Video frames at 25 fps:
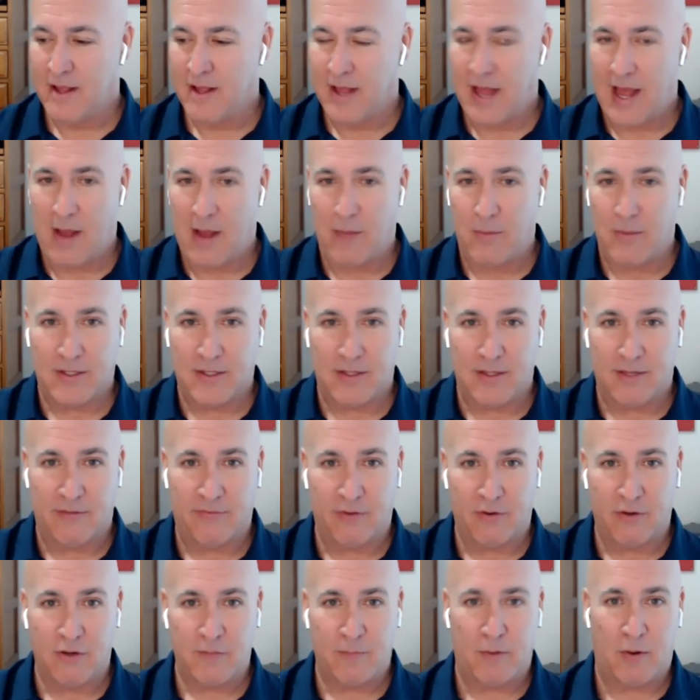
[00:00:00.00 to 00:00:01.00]
I was the
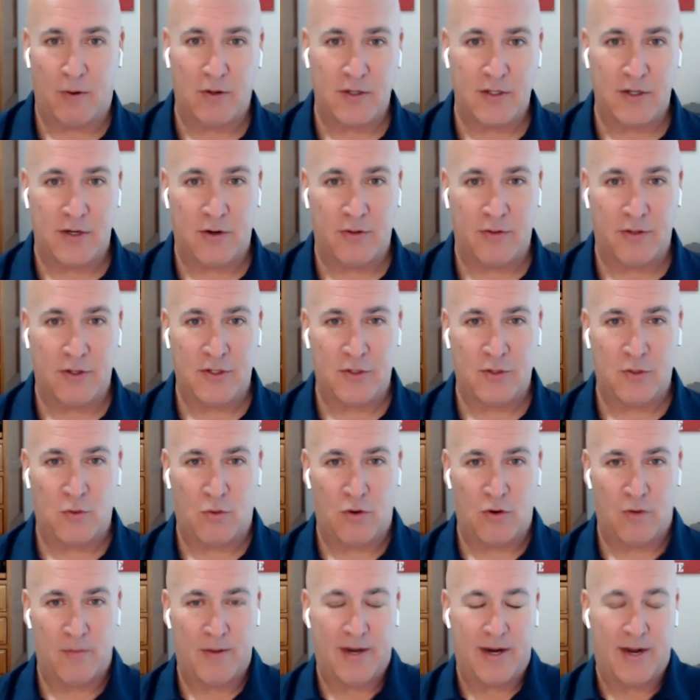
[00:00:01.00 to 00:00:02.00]
first person on the
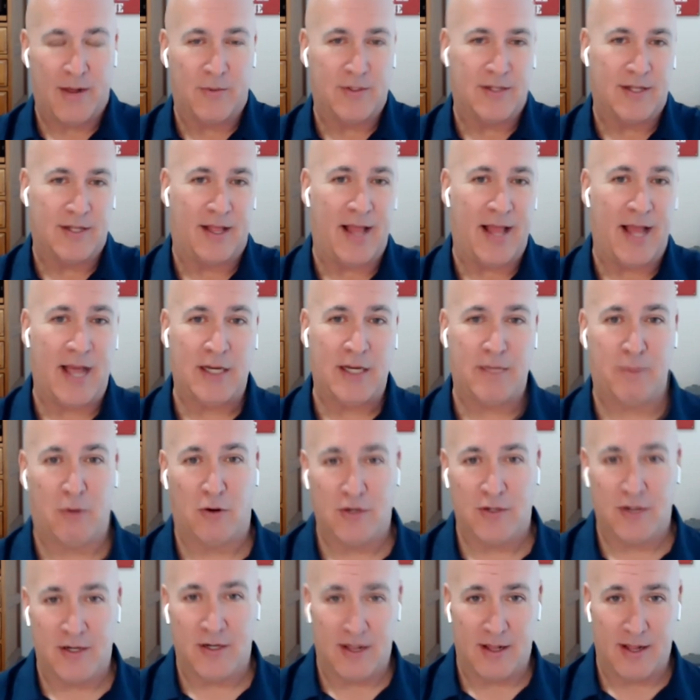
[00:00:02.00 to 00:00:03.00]
storm, and I was the last
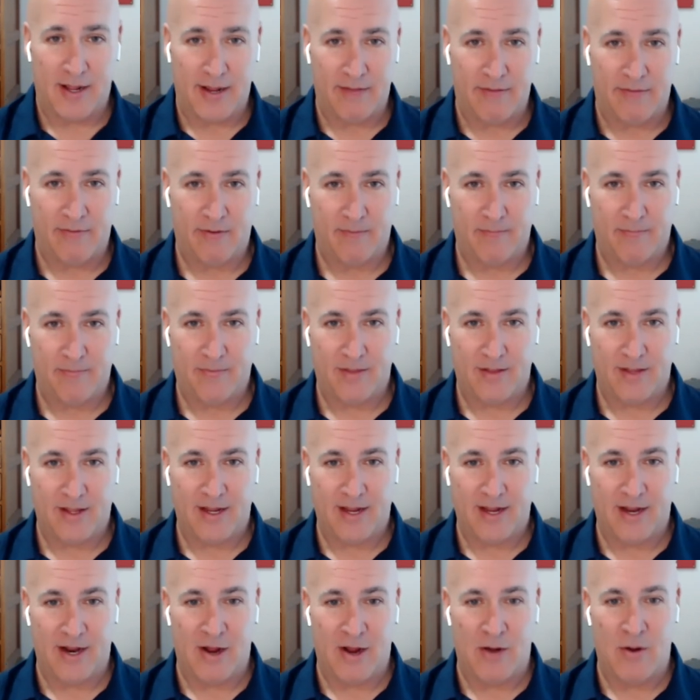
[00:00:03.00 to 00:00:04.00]
person to leave,
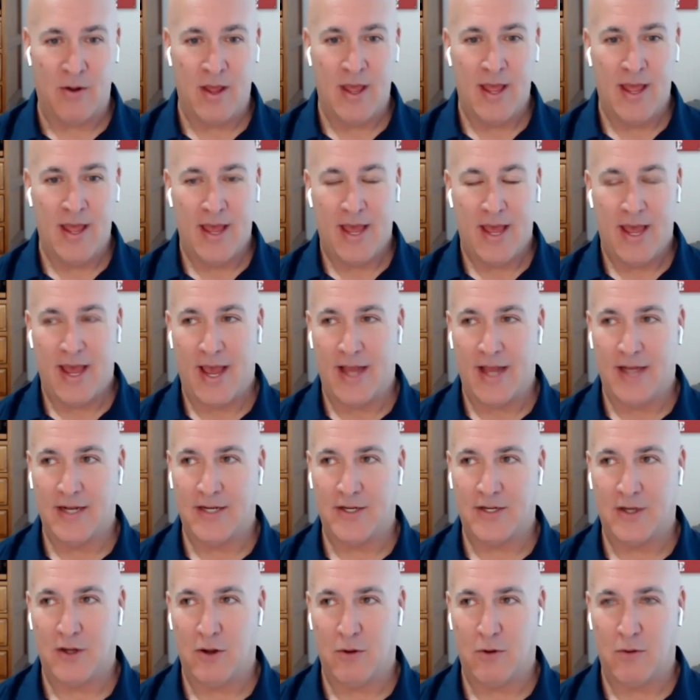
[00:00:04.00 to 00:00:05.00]
you know. And
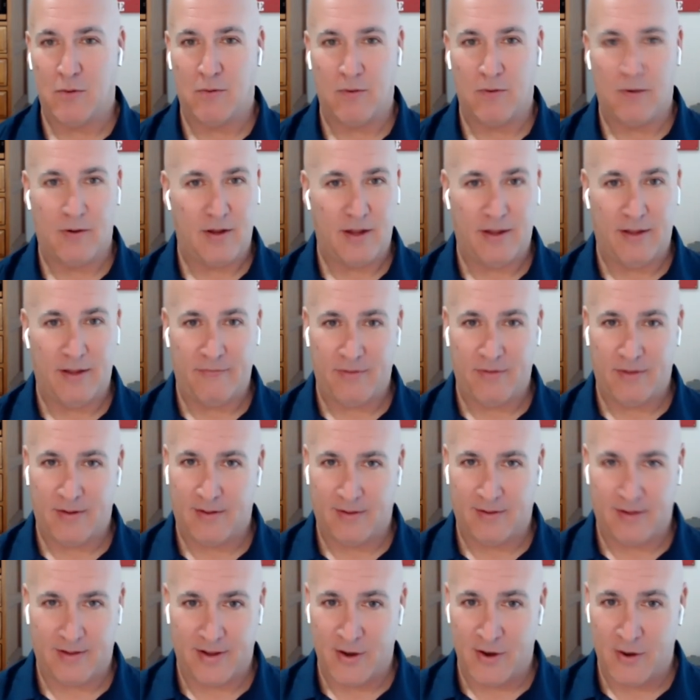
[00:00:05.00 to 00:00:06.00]
so if
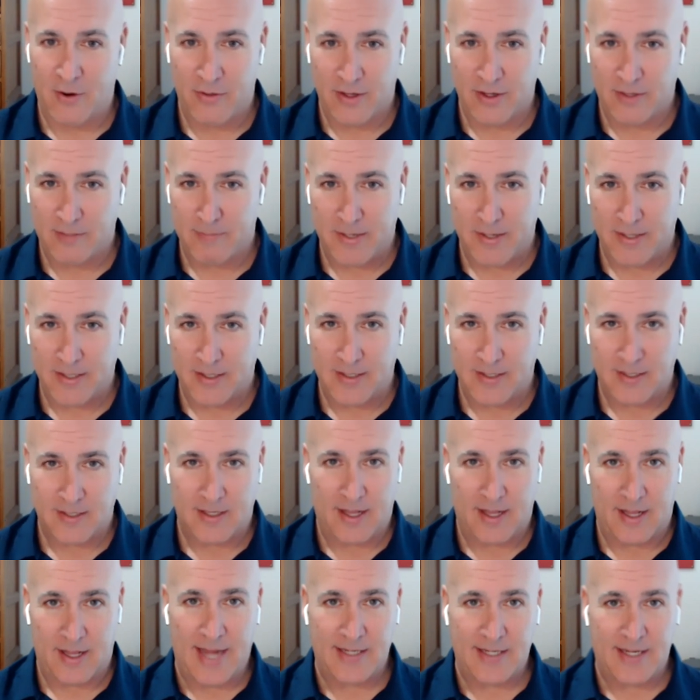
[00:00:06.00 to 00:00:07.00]
you know this business,
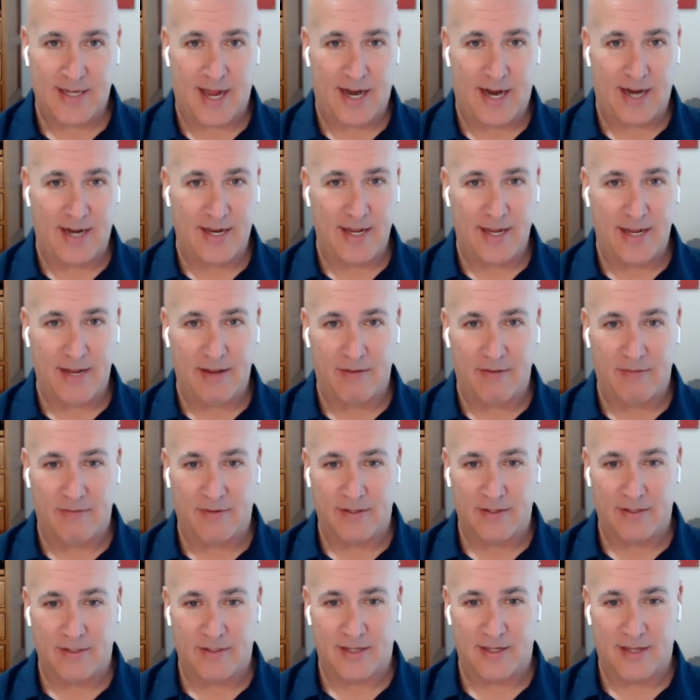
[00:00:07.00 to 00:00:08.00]
the last guy to leave
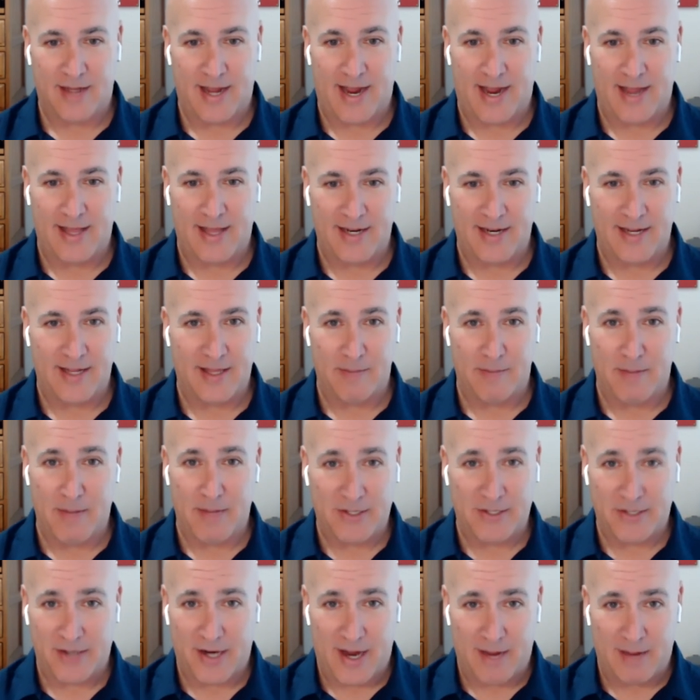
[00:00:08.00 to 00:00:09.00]
is the guy that did the
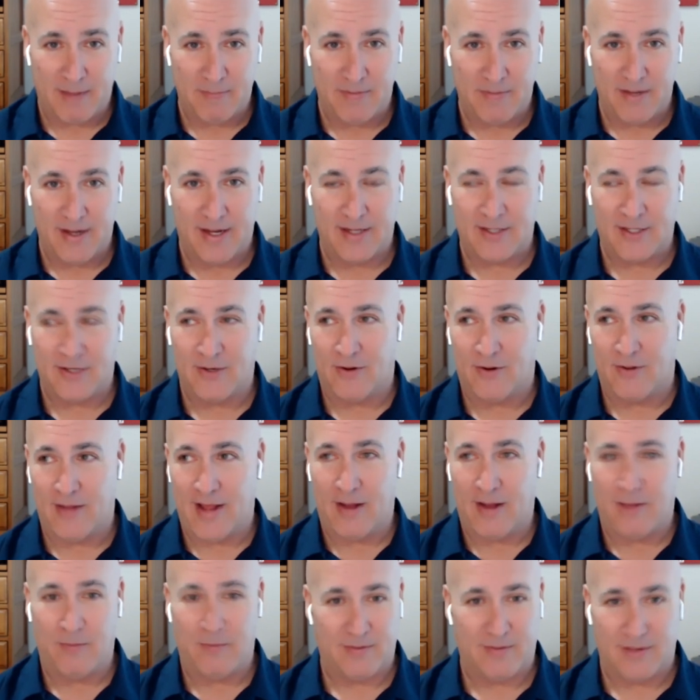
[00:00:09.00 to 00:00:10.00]
best job. And so
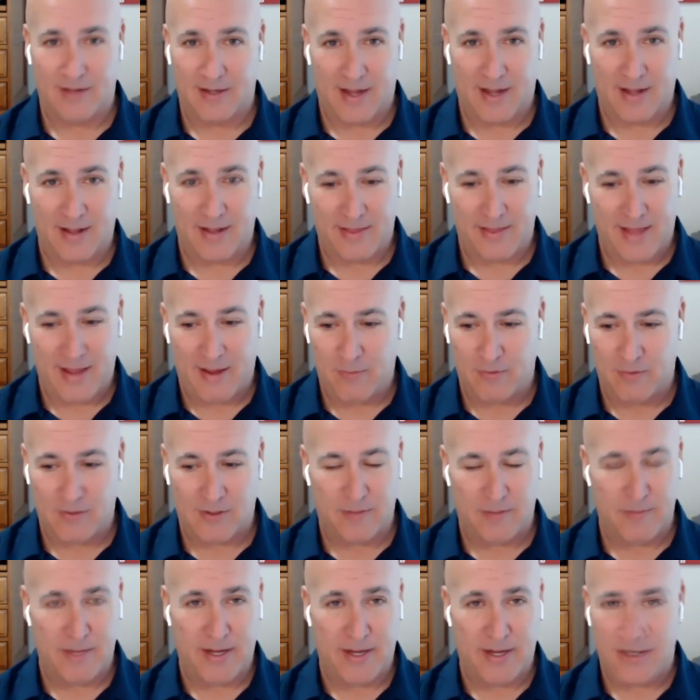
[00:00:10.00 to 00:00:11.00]
that I, that was
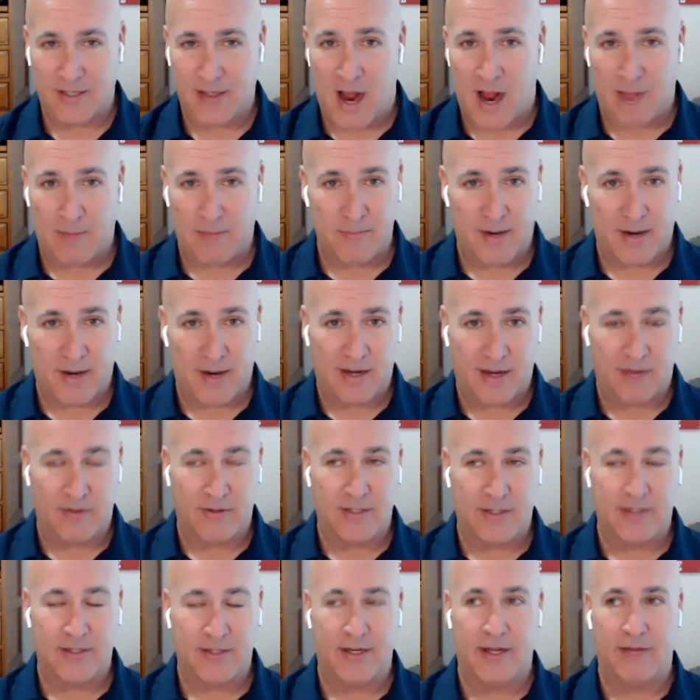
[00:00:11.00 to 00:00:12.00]
the biggest compliment I could
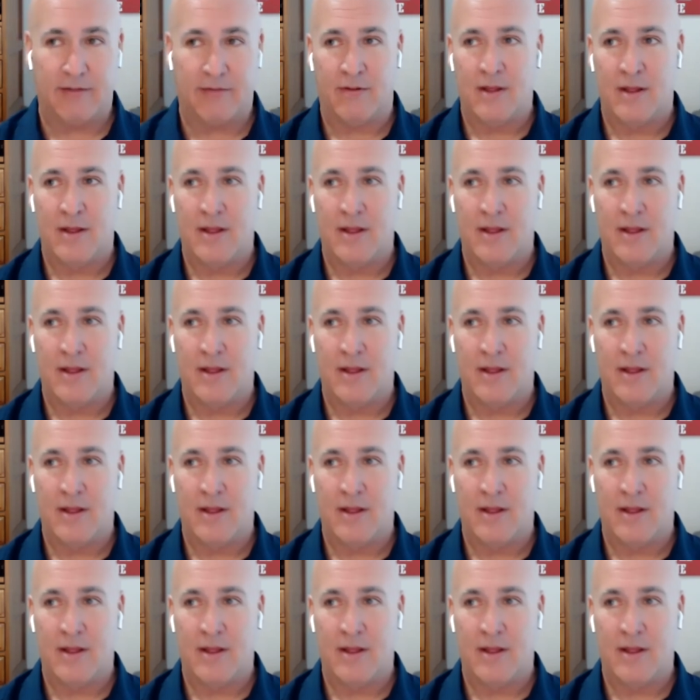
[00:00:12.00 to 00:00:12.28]
receive.